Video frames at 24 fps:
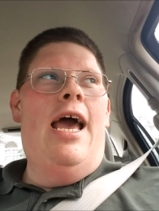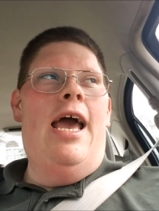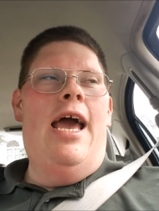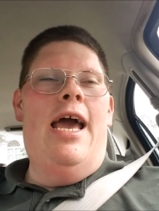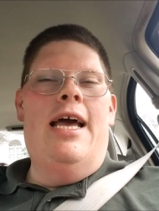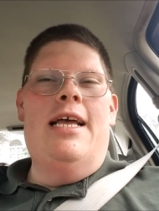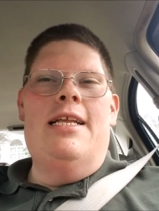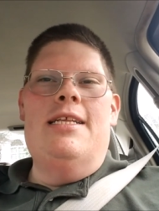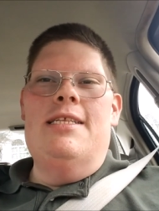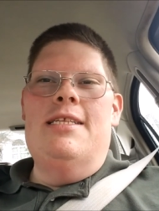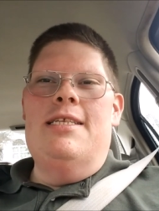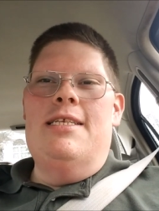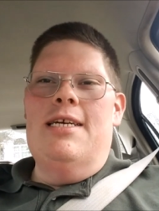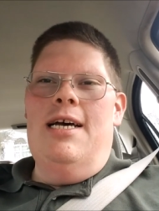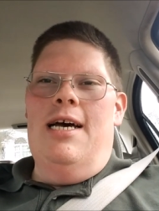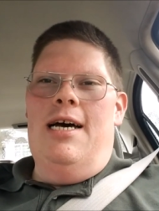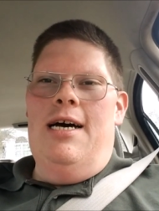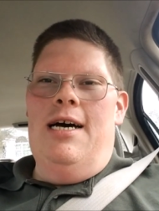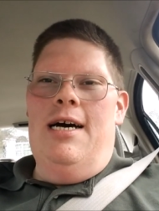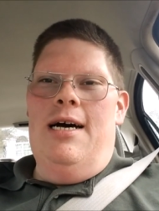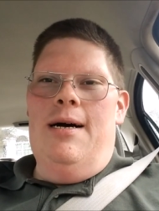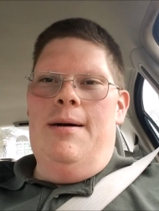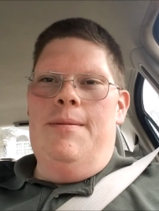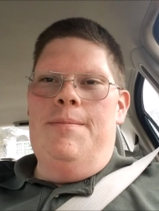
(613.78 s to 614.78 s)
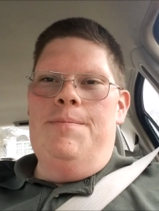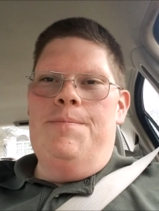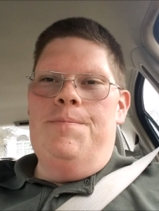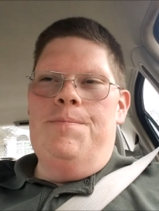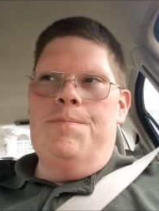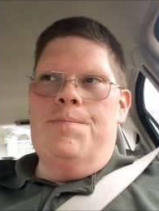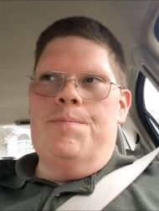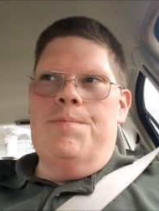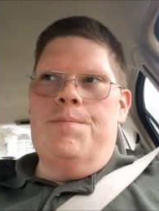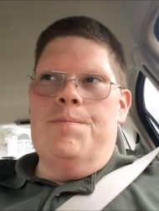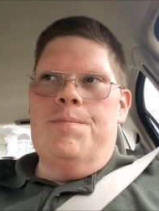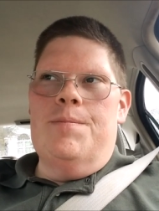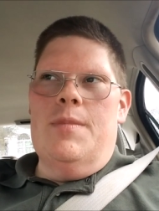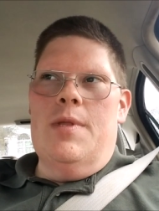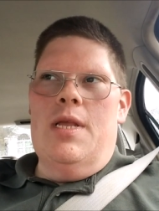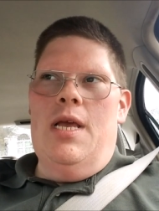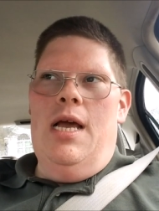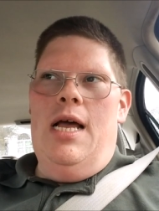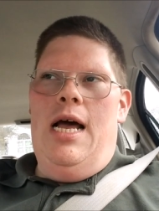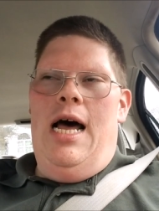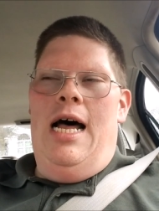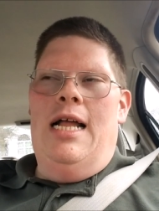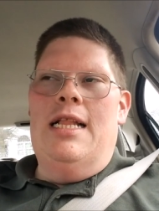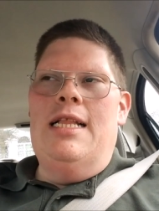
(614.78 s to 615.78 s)
And um,
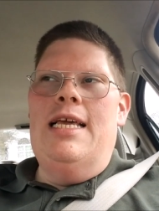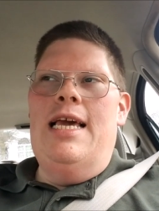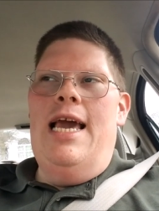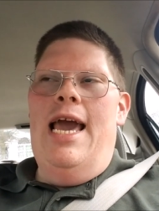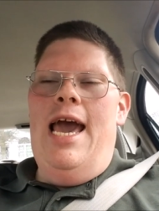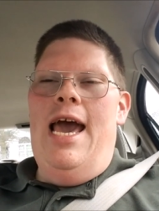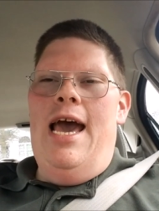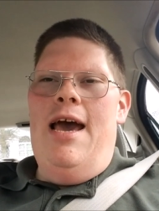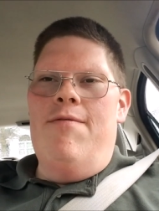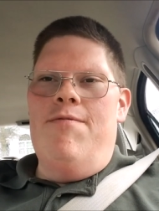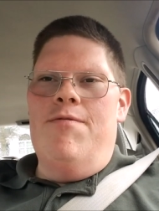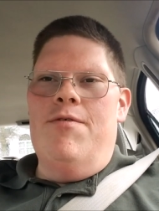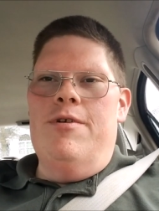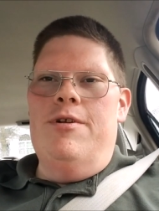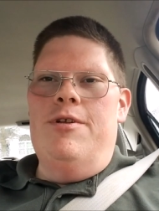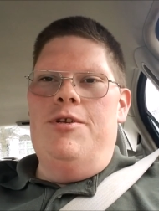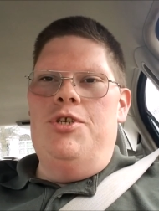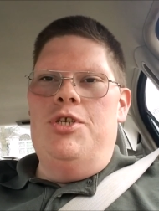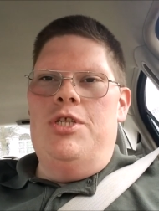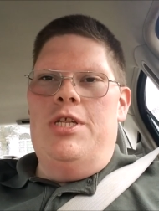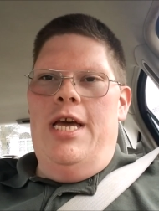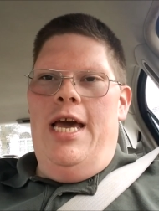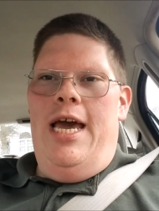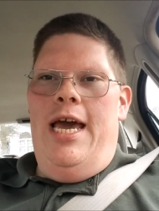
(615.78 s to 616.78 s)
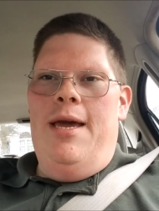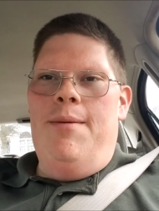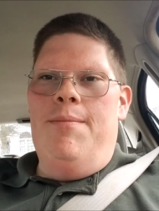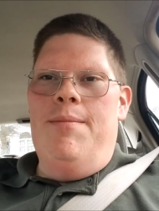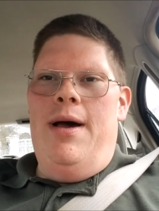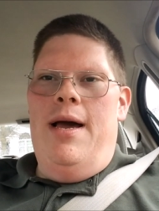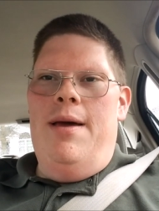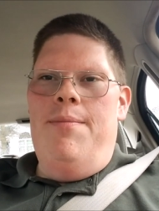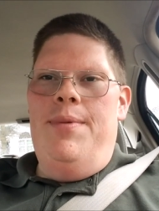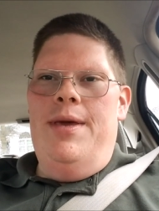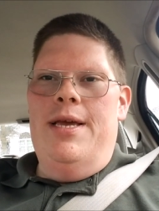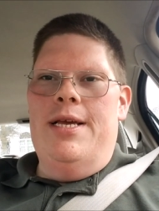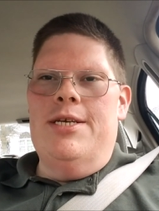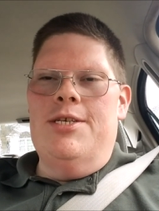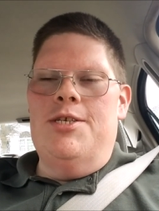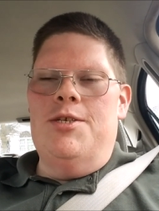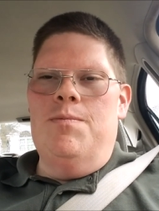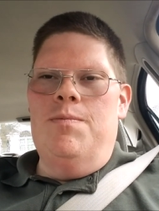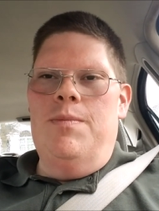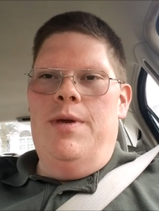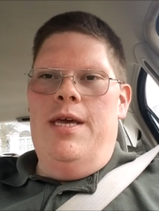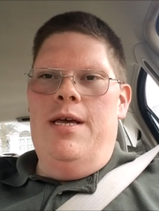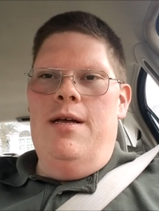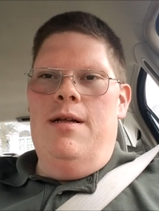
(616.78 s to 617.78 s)
on the average day, my
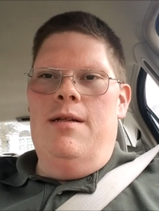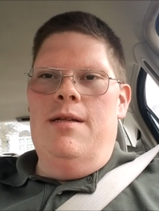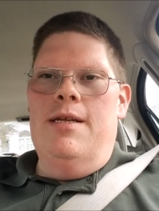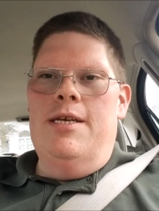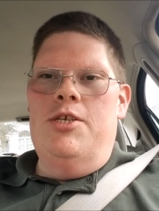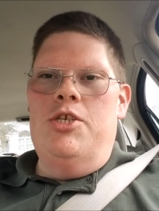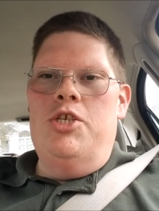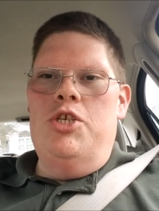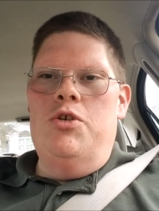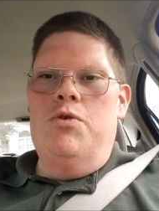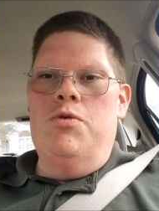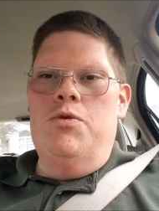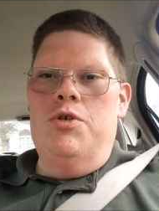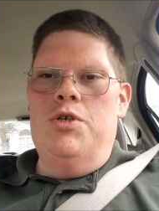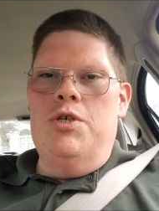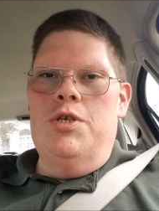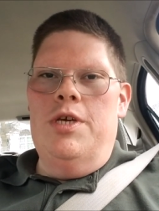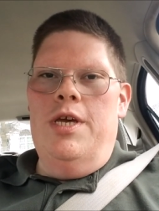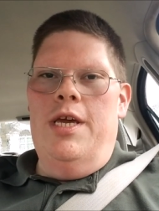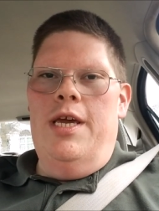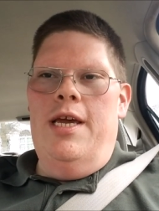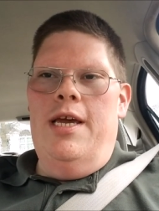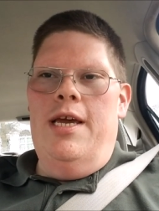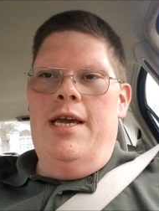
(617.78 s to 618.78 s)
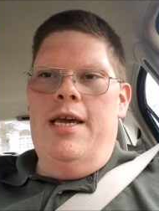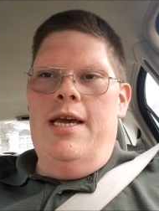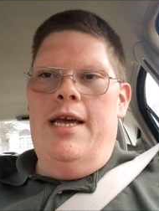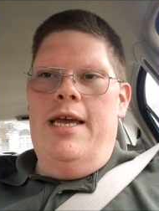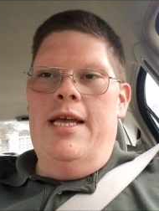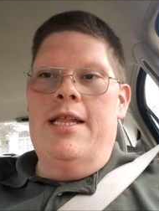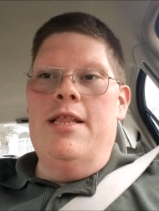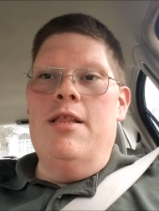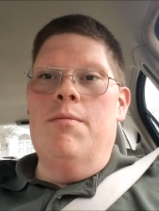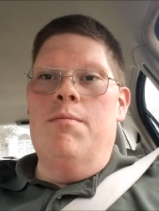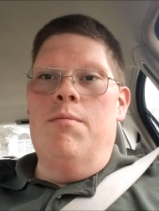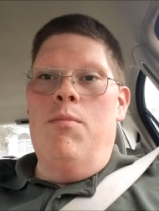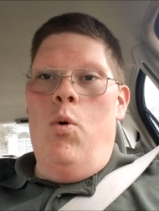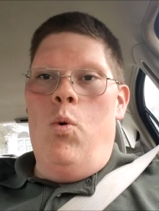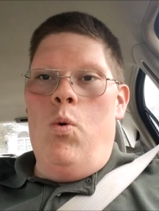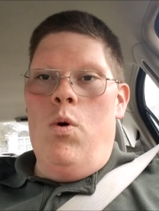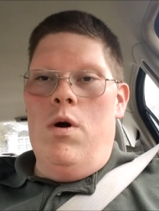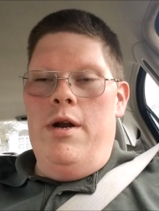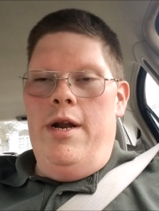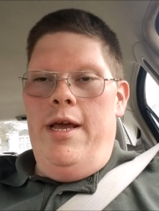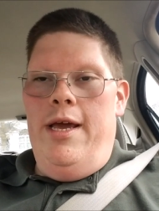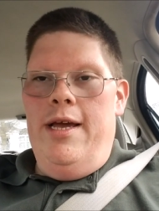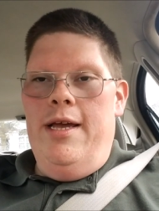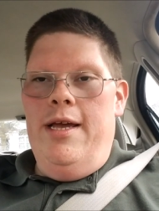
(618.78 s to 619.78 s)
biggest meal is usually in the
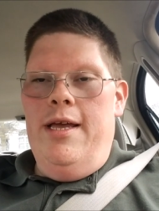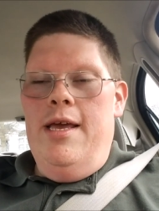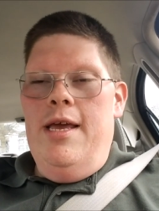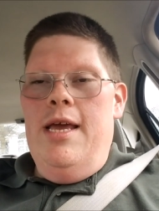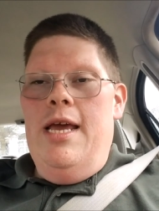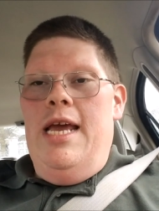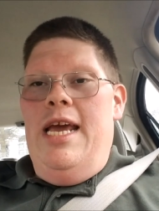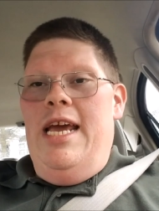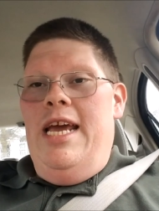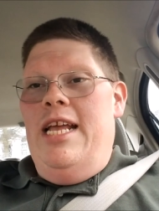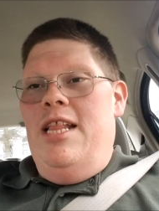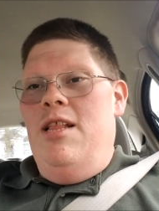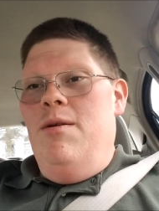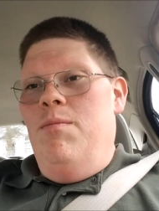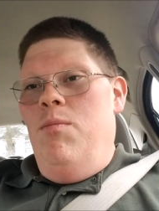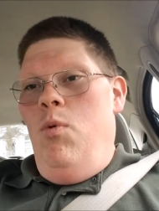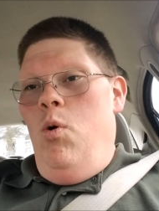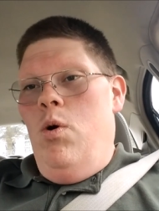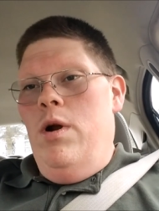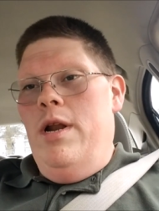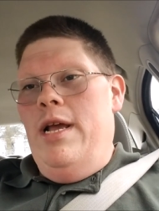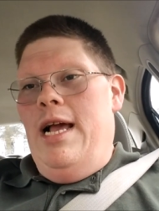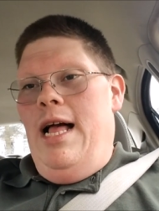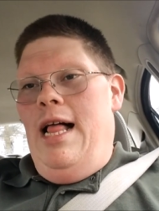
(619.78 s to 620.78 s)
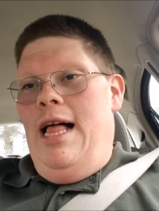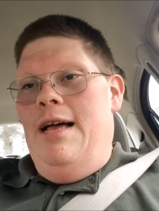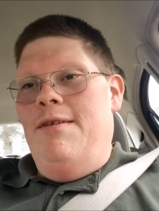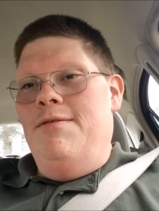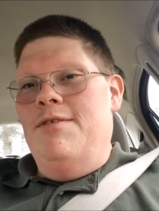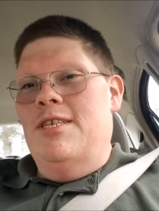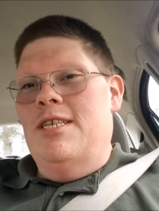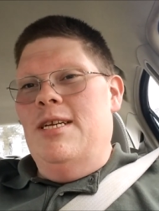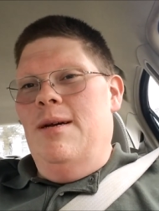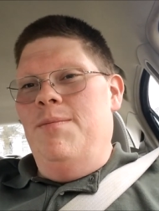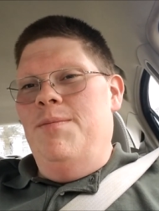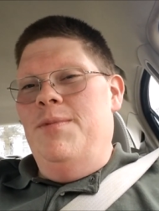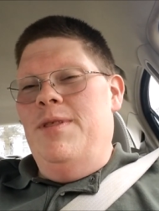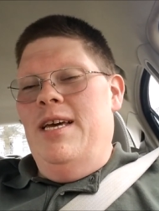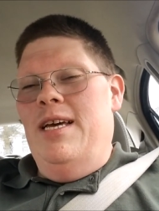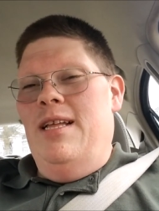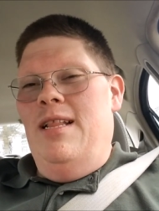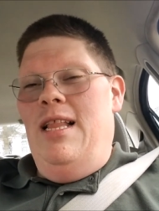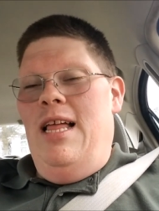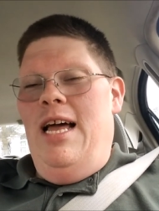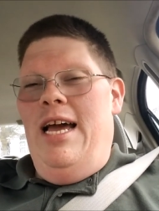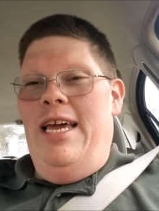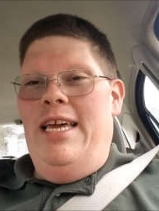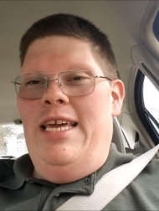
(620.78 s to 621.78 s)
morning. In the morning, I'll have something
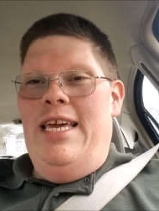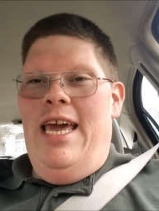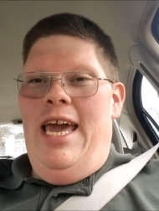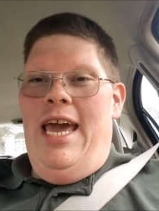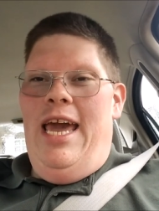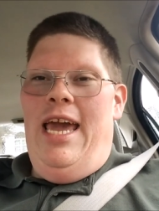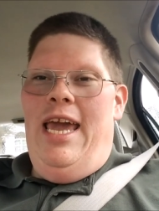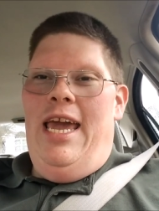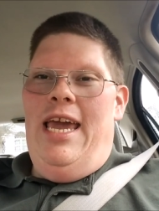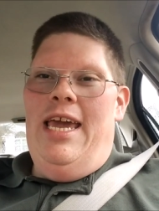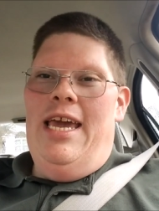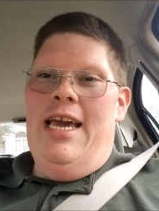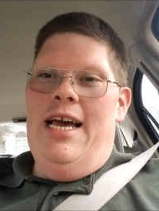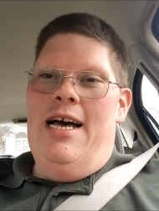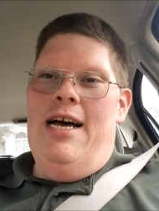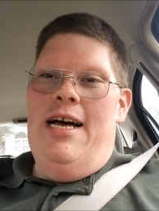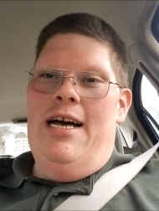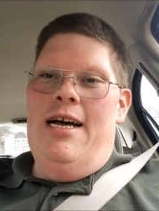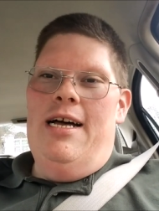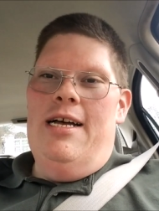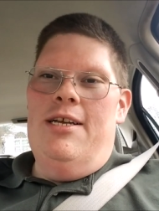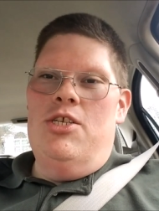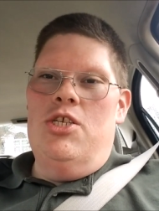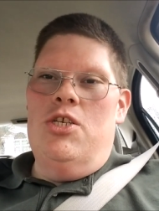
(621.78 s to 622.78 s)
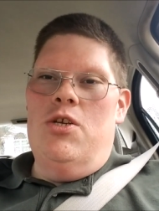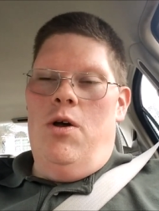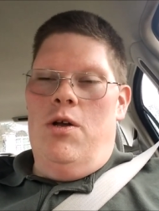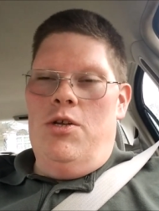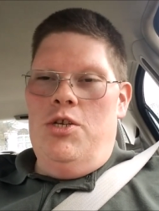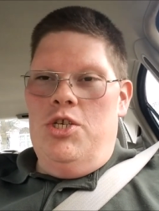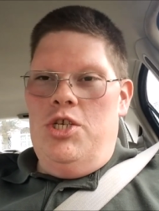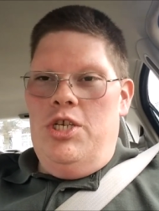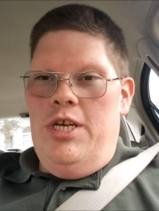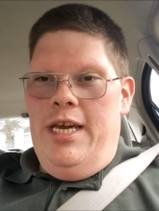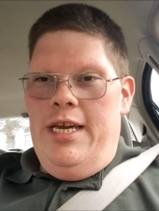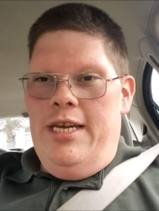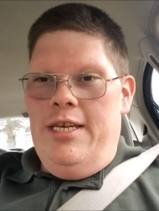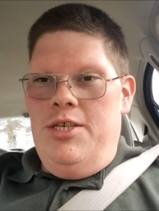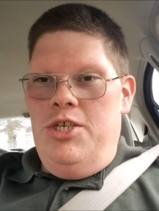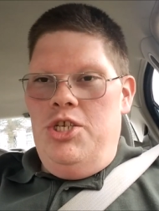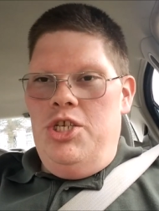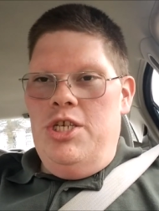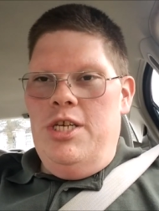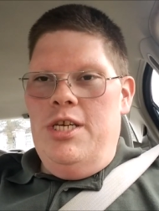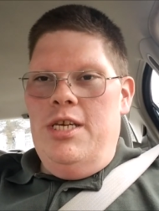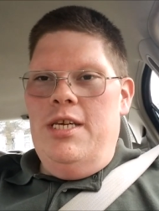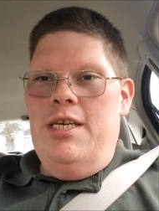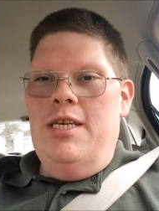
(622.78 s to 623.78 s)
like a uh, sausage, egg, and
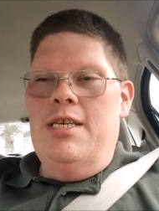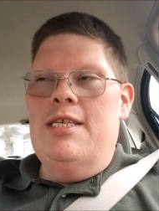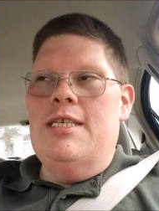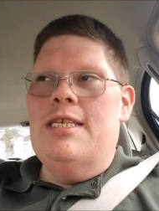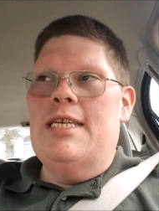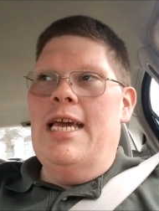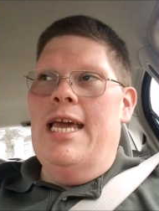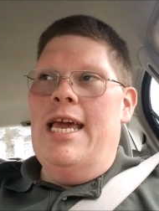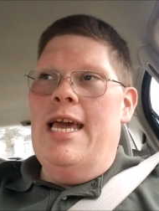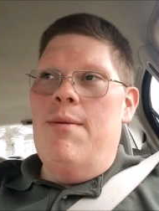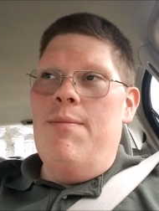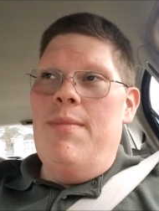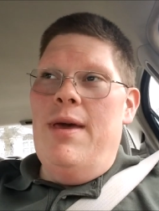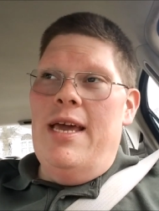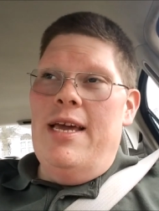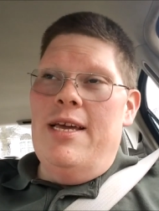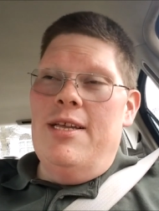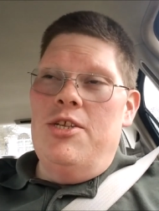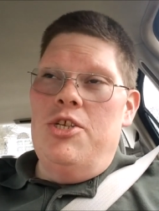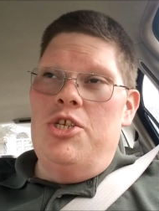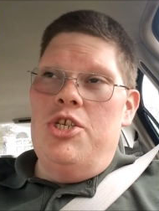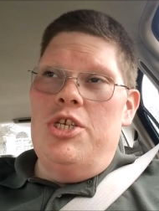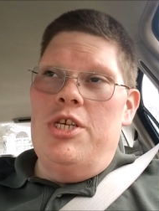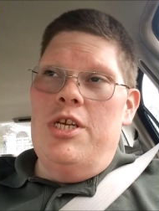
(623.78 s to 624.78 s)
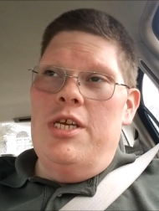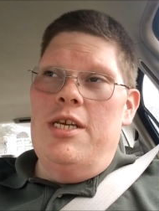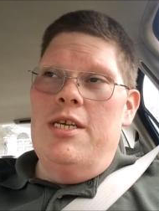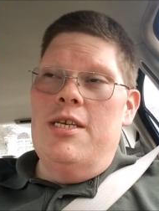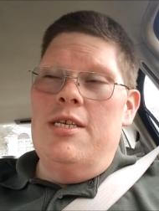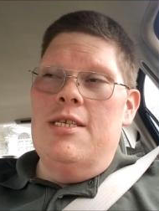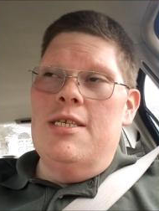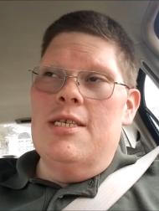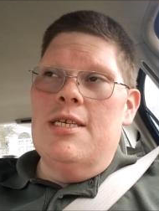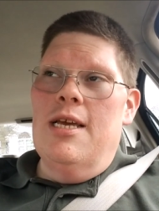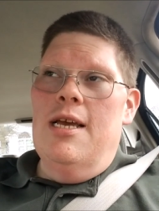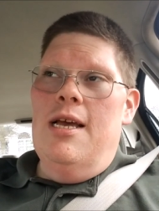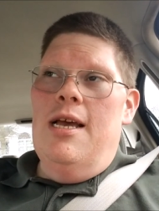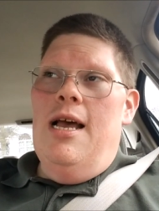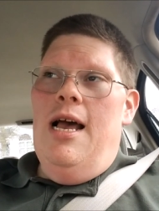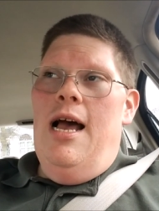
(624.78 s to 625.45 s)
cheese, ham, egg, and cheese